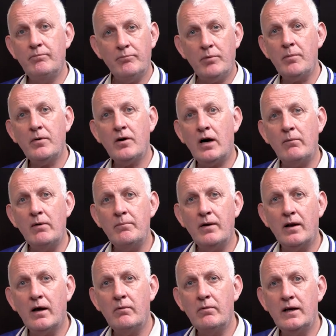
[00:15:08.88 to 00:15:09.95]
pop a comment
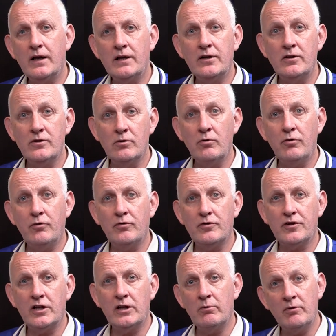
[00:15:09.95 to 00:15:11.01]
below and let us know your
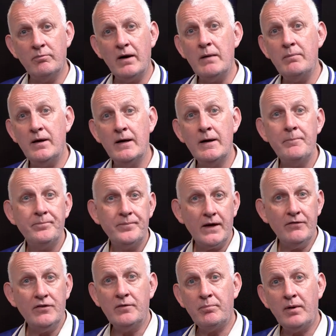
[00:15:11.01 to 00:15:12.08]
thoughts on them. With maybe
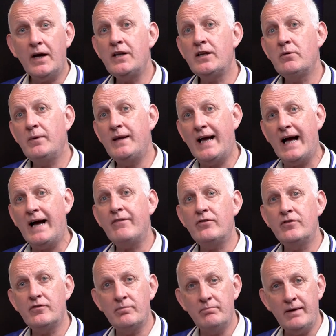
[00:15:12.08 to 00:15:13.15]
if there's players that we
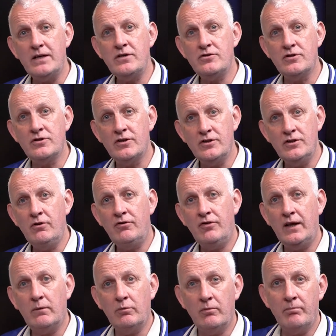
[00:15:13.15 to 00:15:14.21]
haven't mentioned that you
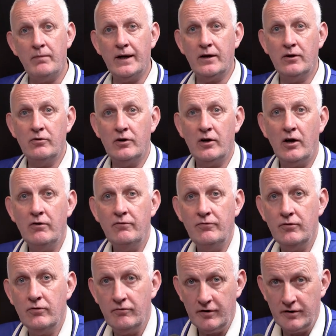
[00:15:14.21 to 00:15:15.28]
think would make a good loan
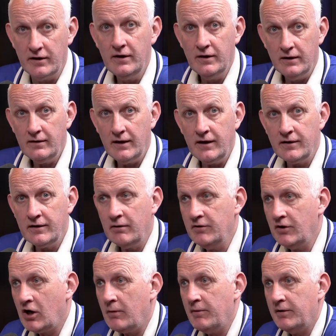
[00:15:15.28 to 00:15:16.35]
for us, let us know in
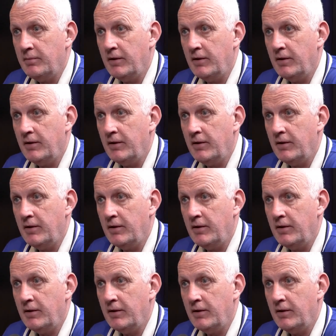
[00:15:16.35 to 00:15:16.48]
the comments